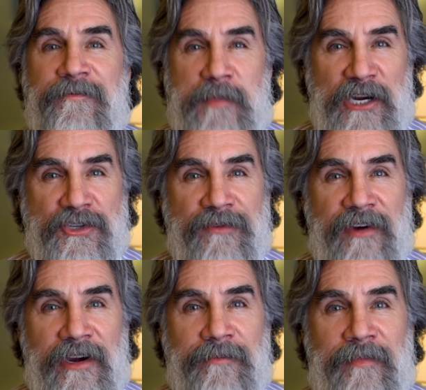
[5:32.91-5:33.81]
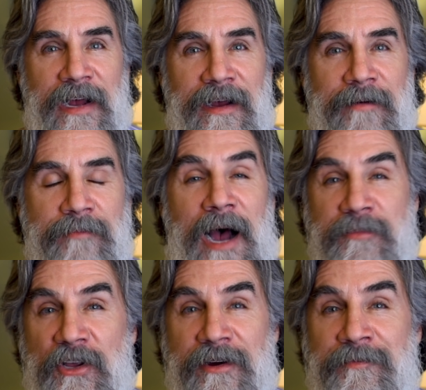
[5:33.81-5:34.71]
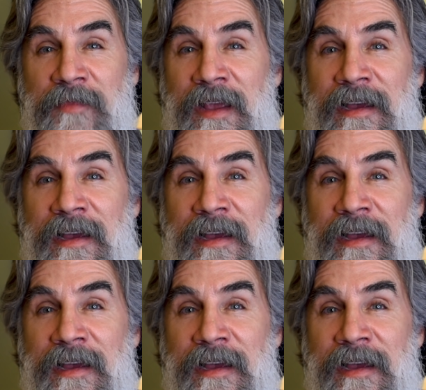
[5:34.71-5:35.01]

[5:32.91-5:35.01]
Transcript: beards were very uh, popular.